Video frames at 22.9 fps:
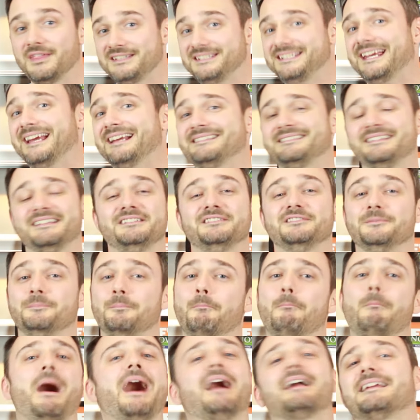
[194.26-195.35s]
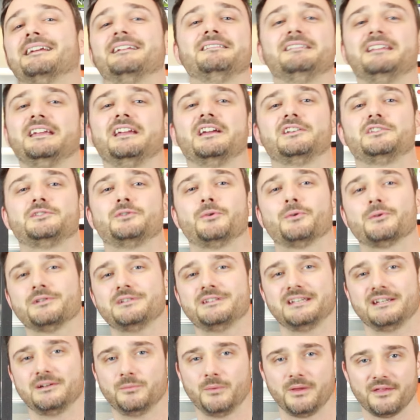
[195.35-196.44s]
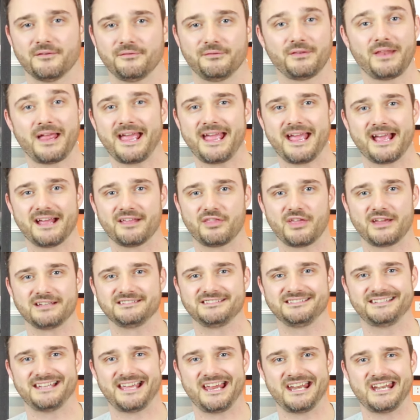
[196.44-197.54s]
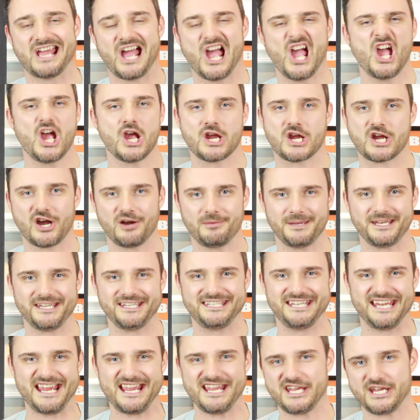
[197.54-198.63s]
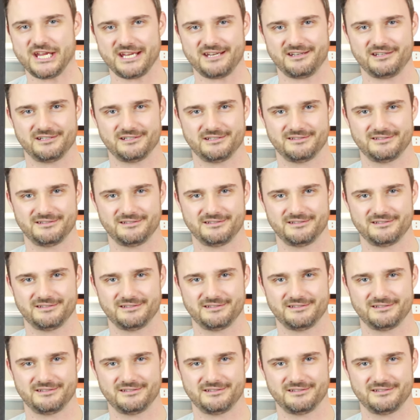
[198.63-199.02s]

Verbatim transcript: The Texans mockingly adorned it with a flag that said, Come and take it.